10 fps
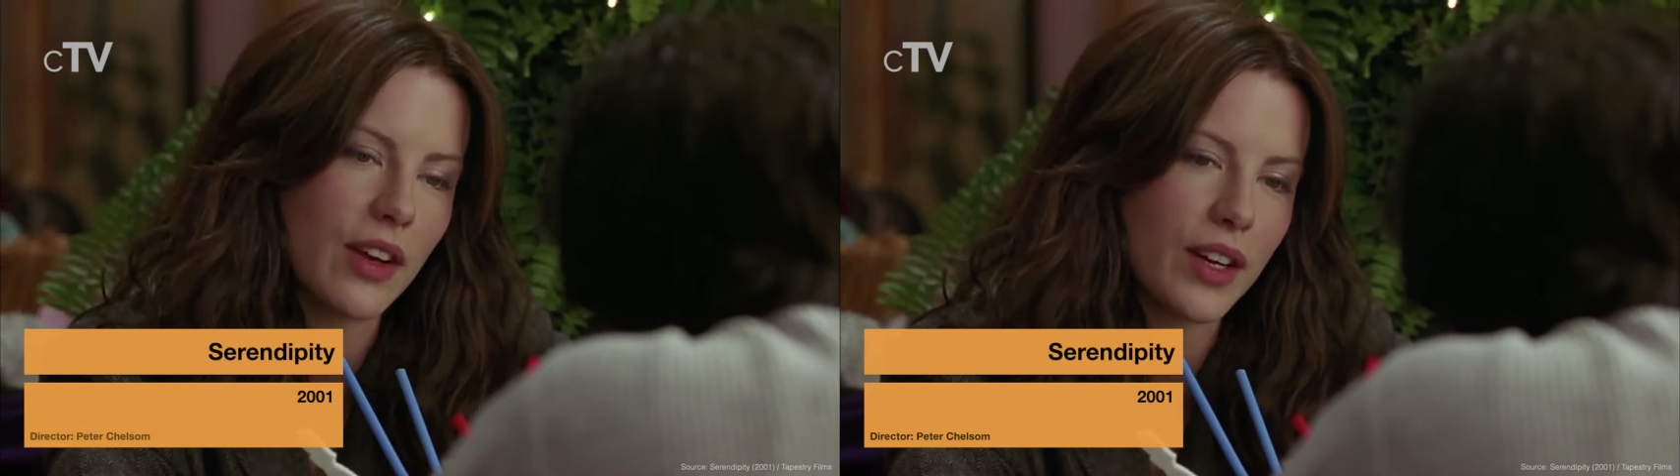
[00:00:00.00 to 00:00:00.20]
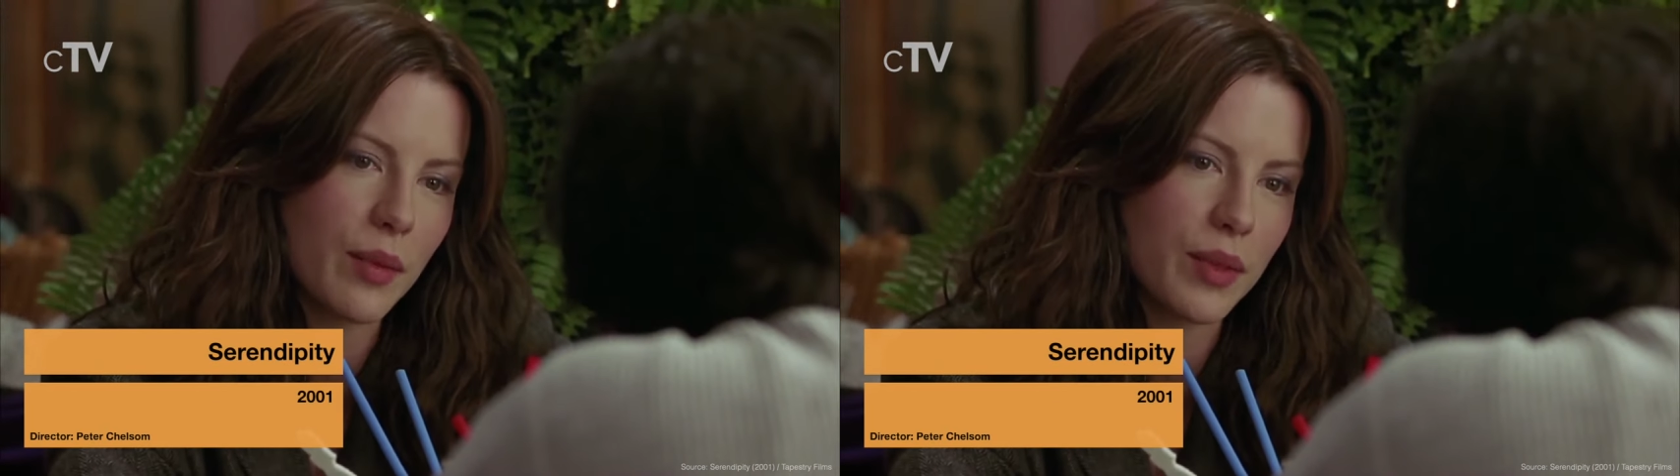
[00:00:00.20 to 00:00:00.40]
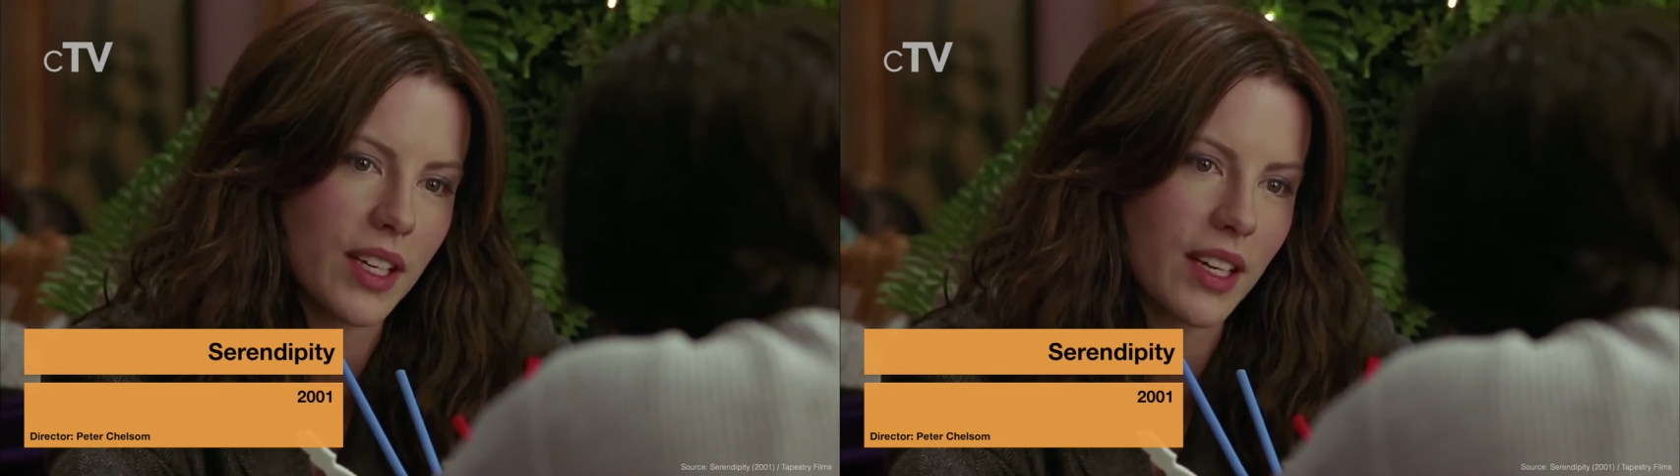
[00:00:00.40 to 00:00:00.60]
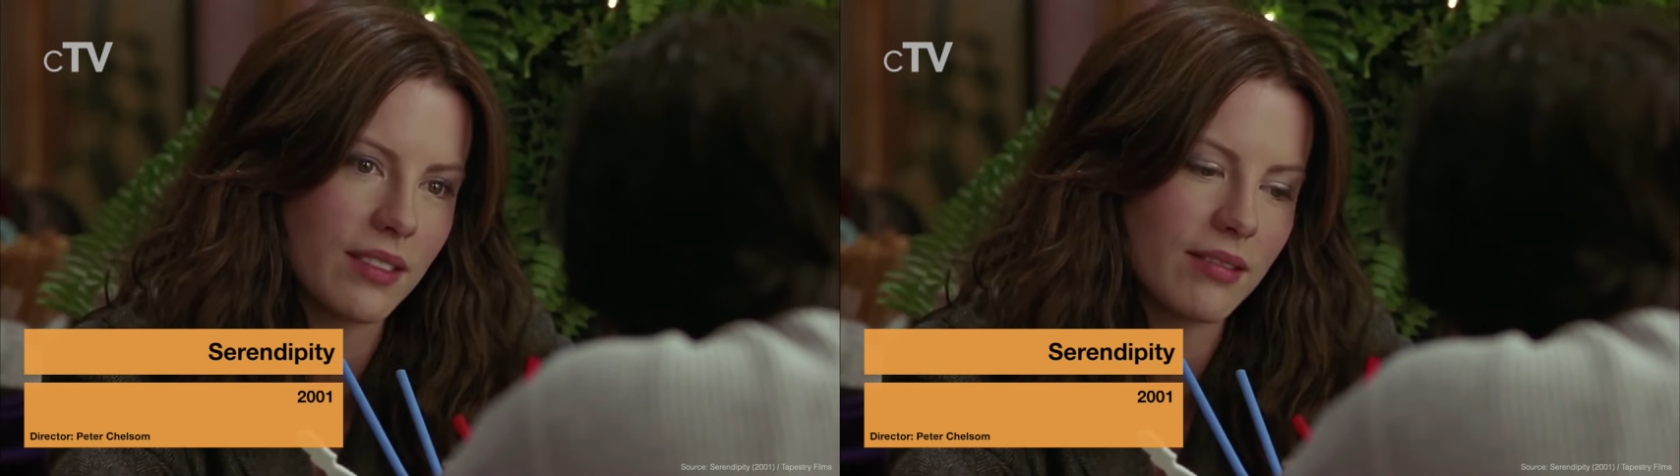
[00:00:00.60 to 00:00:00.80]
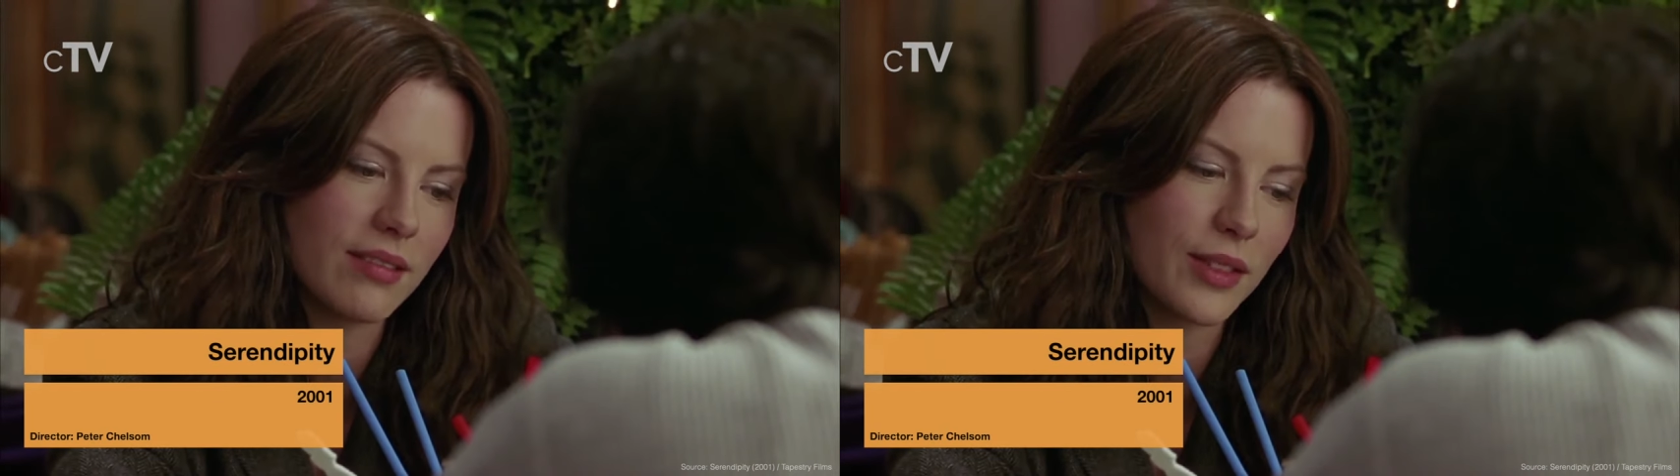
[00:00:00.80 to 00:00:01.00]
Serendipity.
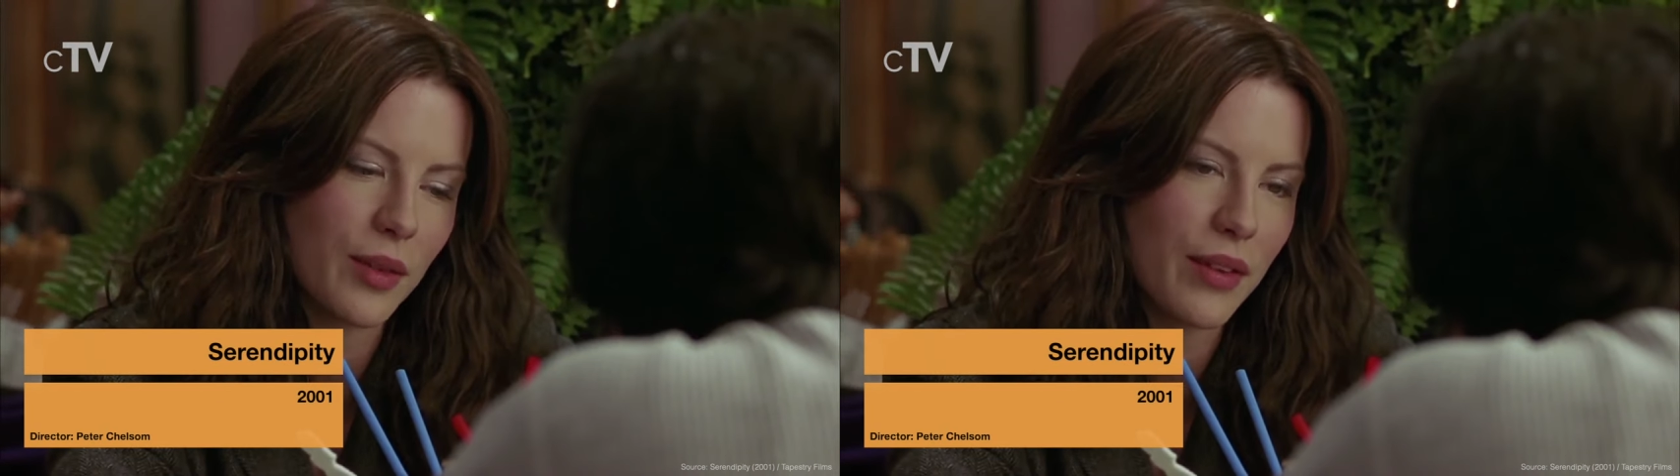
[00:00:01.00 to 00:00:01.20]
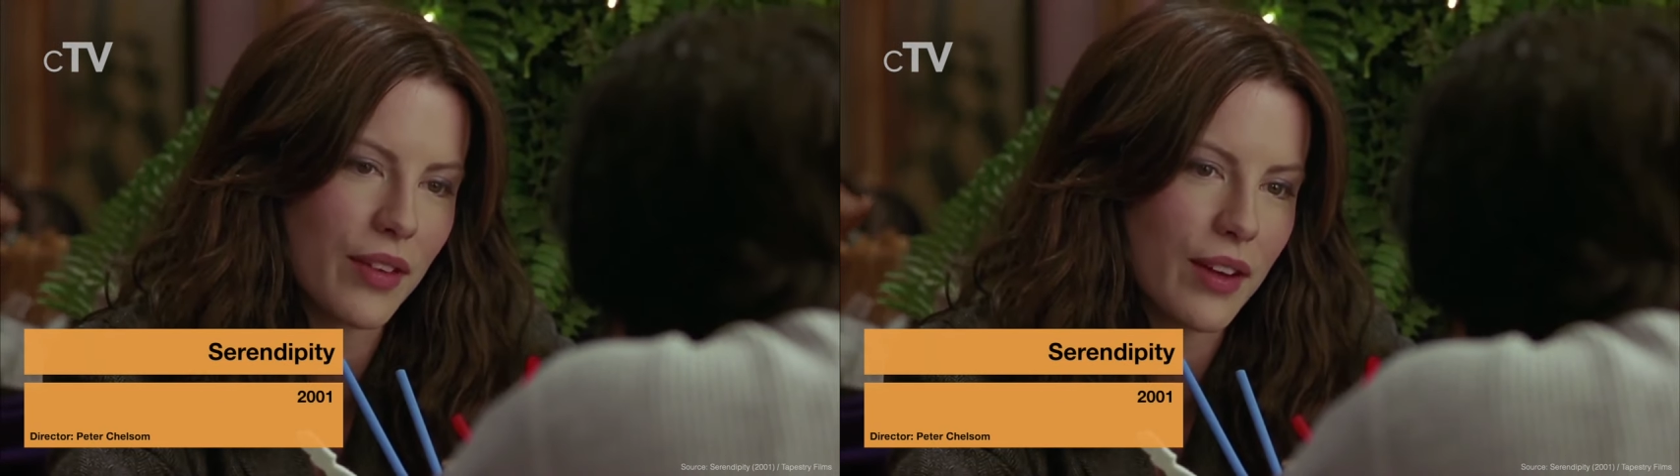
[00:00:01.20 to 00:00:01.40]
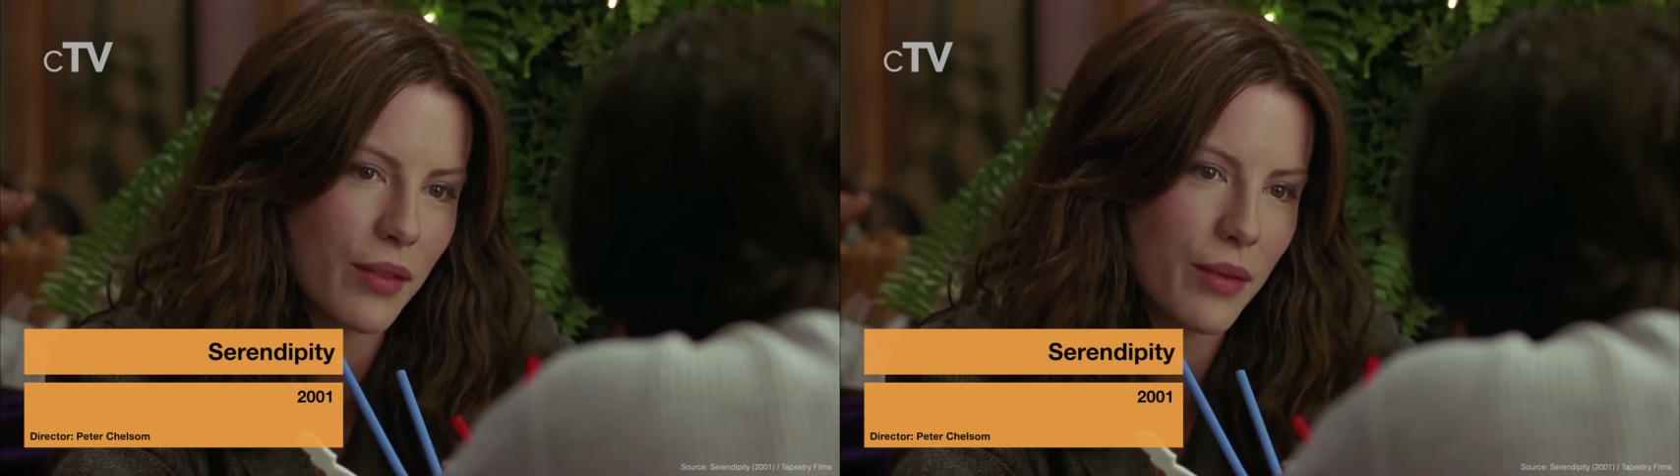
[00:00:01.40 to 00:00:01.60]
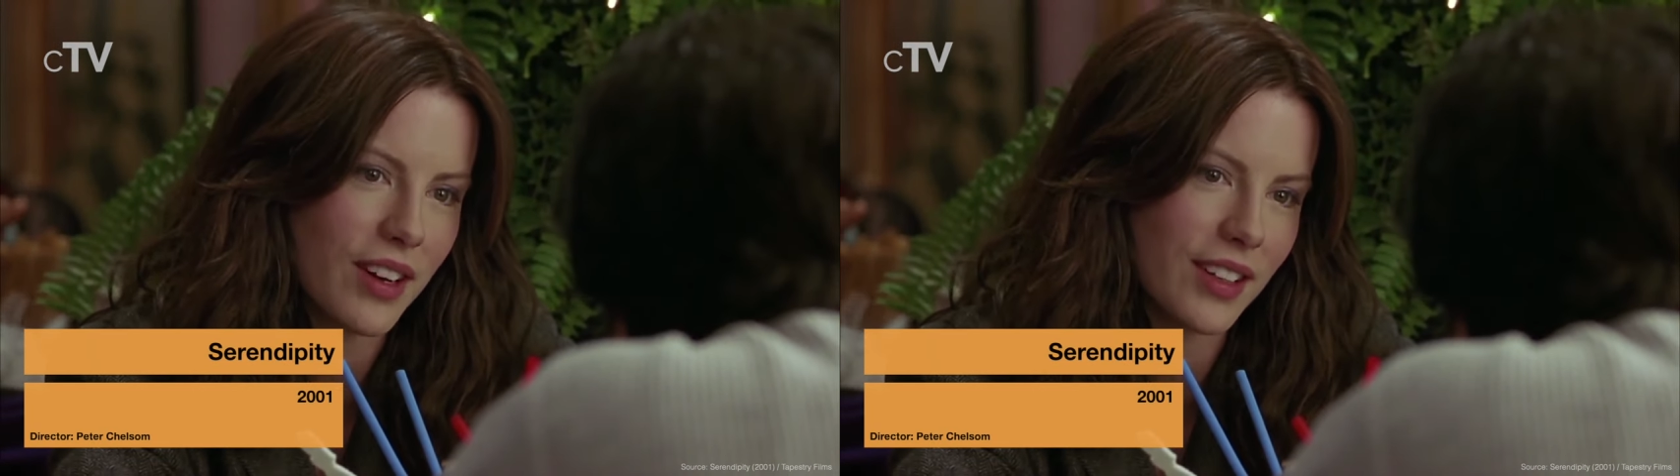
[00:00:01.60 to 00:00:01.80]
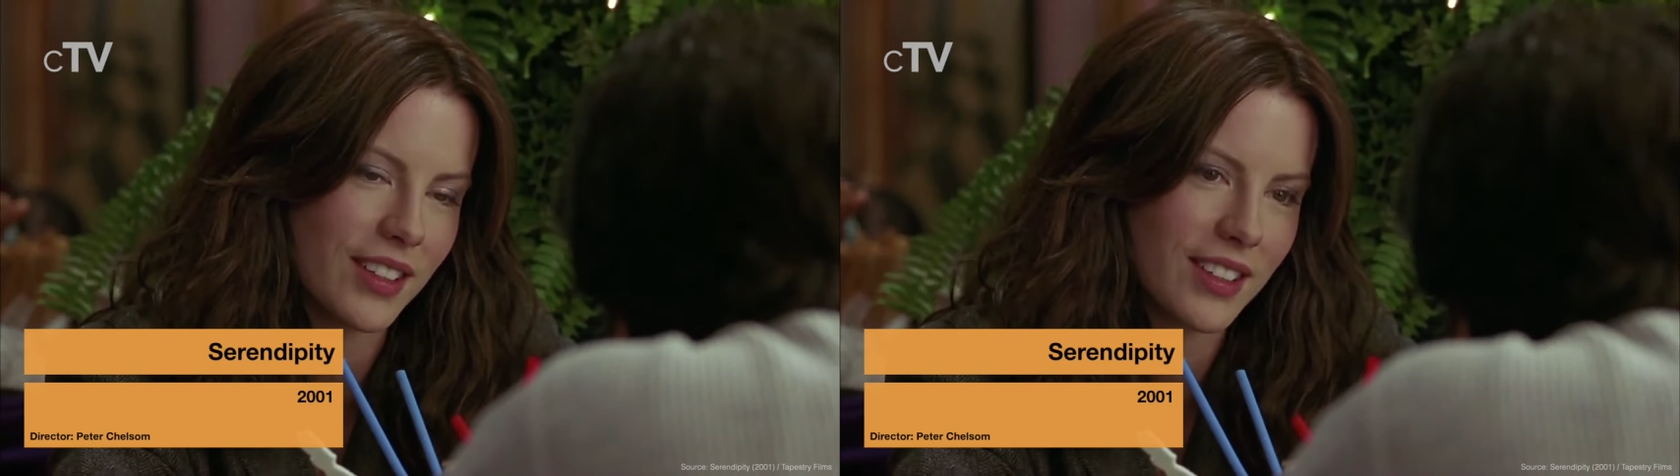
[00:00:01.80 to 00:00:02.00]
It's one of my favorite
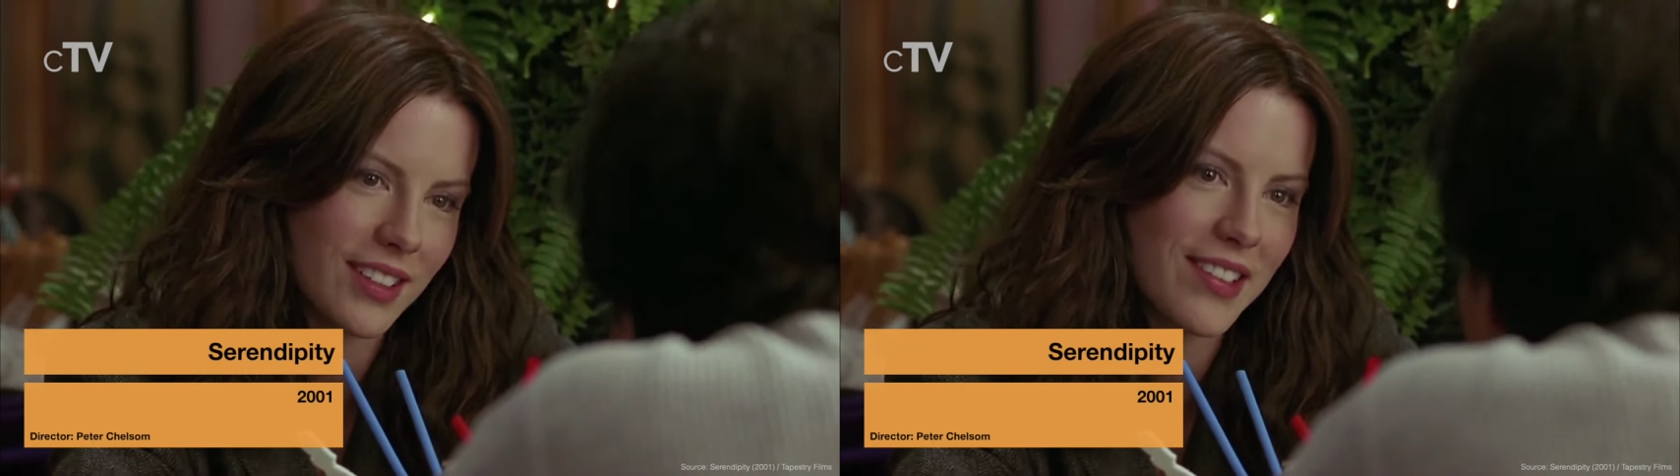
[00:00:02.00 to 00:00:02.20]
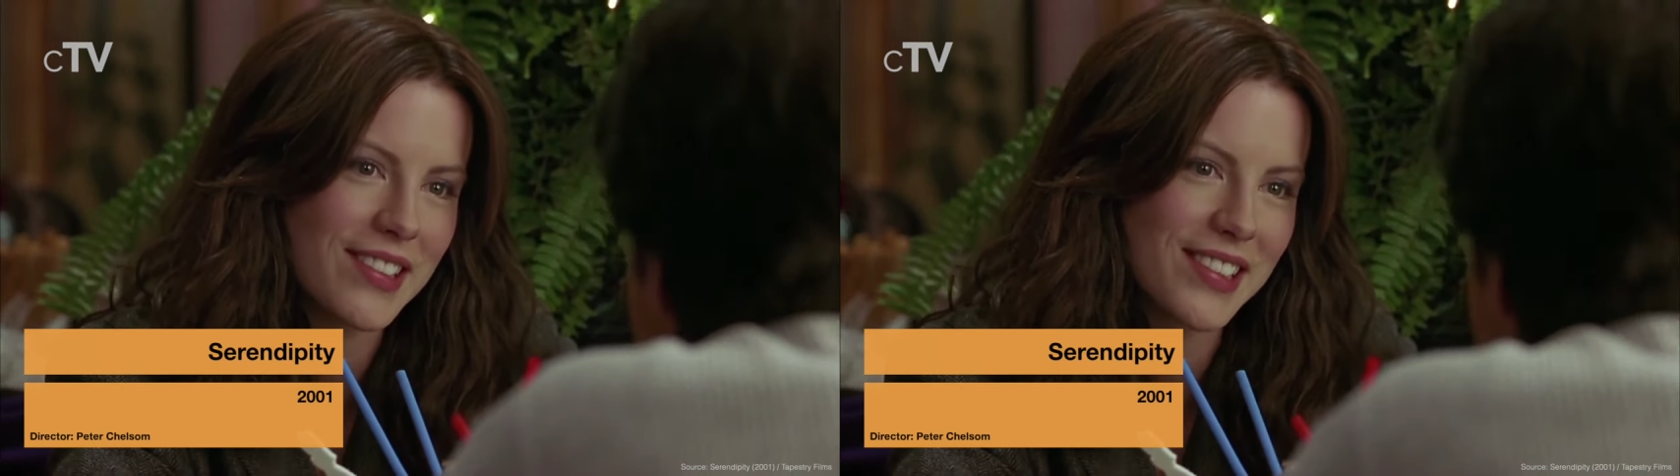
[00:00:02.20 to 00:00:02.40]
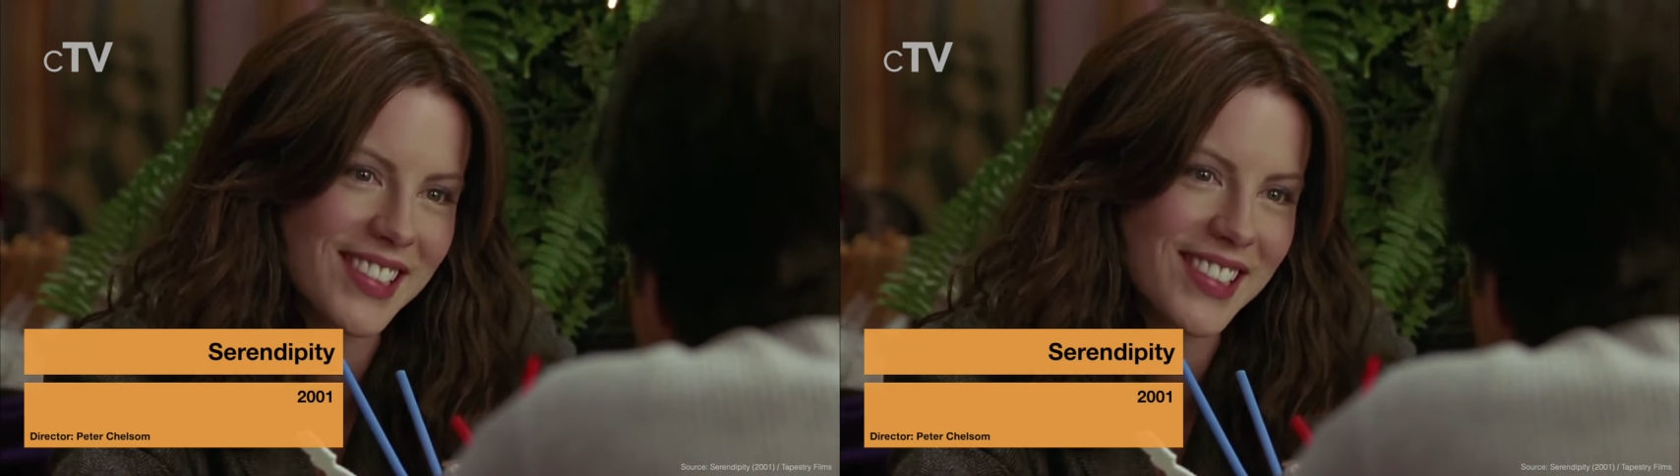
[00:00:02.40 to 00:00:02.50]
words. It is?